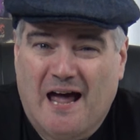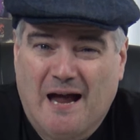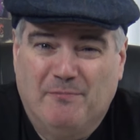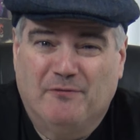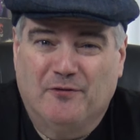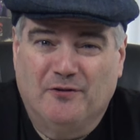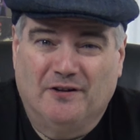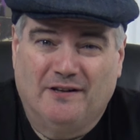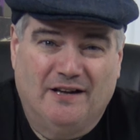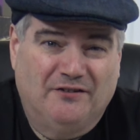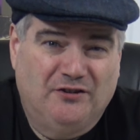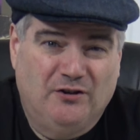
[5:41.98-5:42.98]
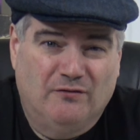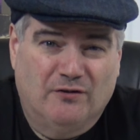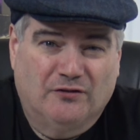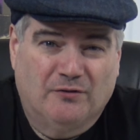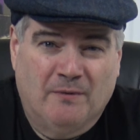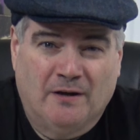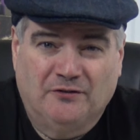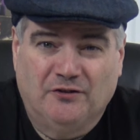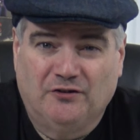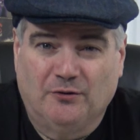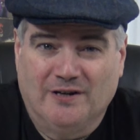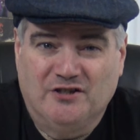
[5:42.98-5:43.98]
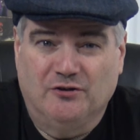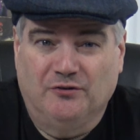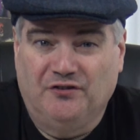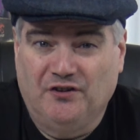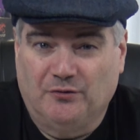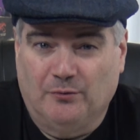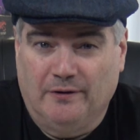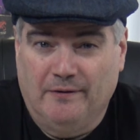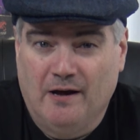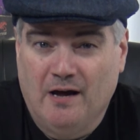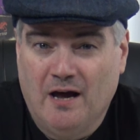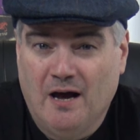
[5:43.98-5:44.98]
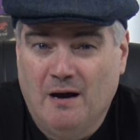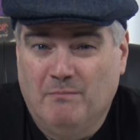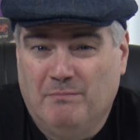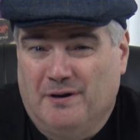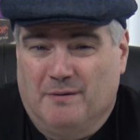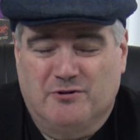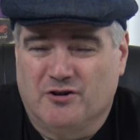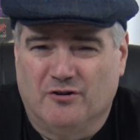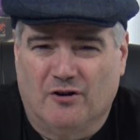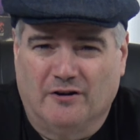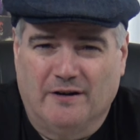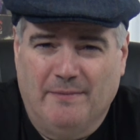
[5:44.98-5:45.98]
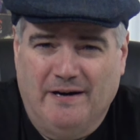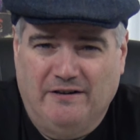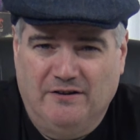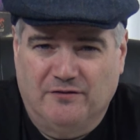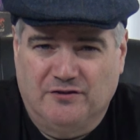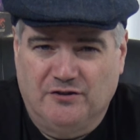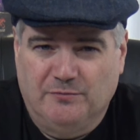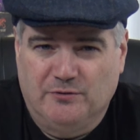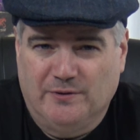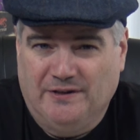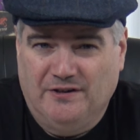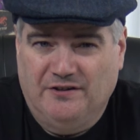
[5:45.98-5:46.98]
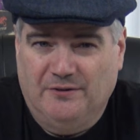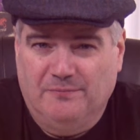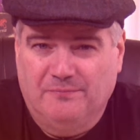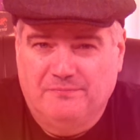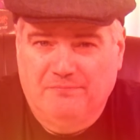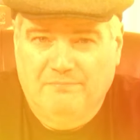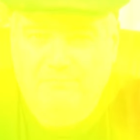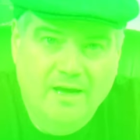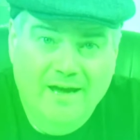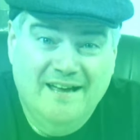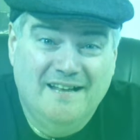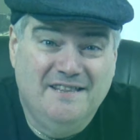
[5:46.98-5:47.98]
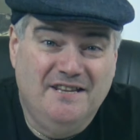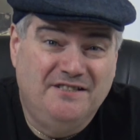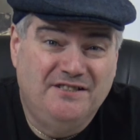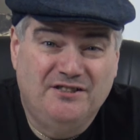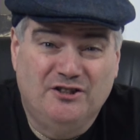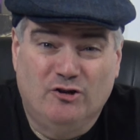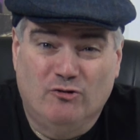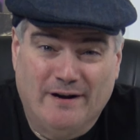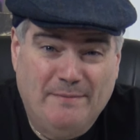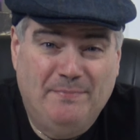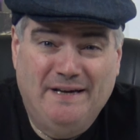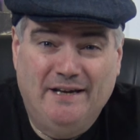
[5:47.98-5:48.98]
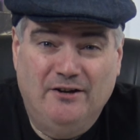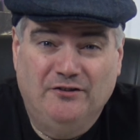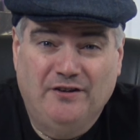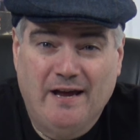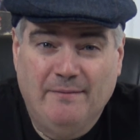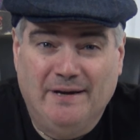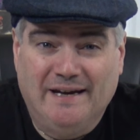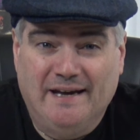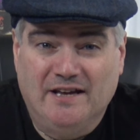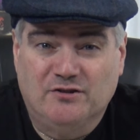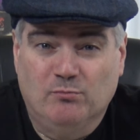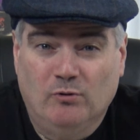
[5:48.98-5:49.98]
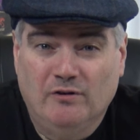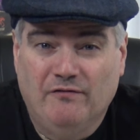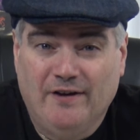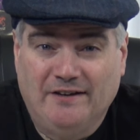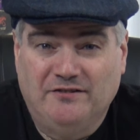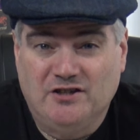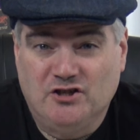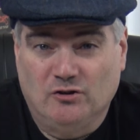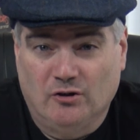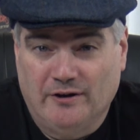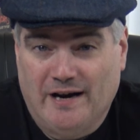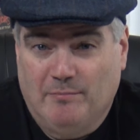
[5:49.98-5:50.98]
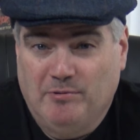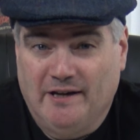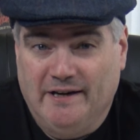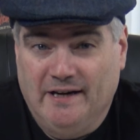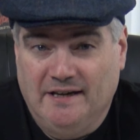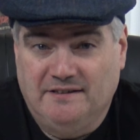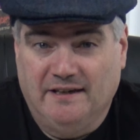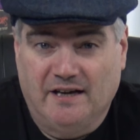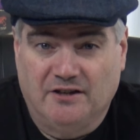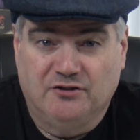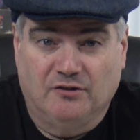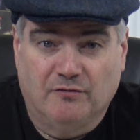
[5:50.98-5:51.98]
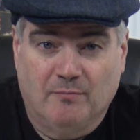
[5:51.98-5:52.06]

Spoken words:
I prefer the classic Universal monsters, so I chose this one, but I'm sure there aren't that many differences between the two. This is a great beginner's game and gets more advanced as you learn how to play and take on tougher